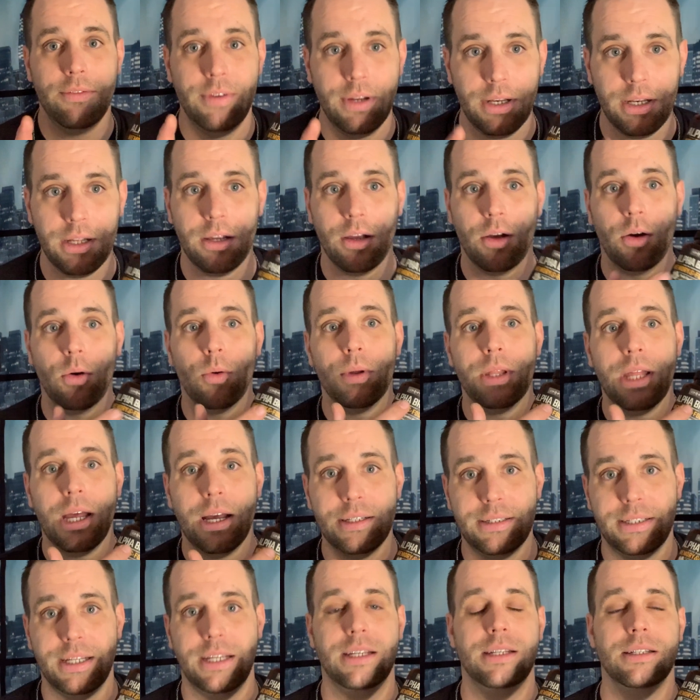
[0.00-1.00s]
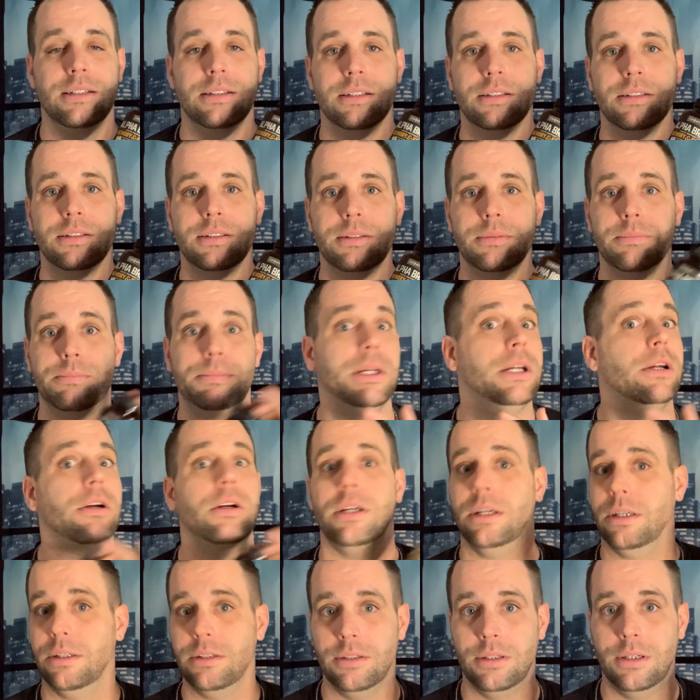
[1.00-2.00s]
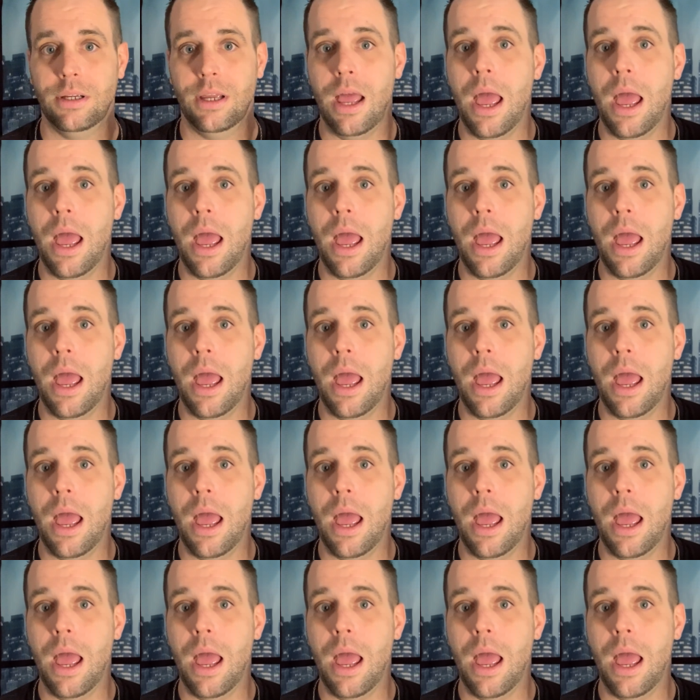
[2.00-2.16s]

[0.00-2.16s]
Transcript: video without taking this, period.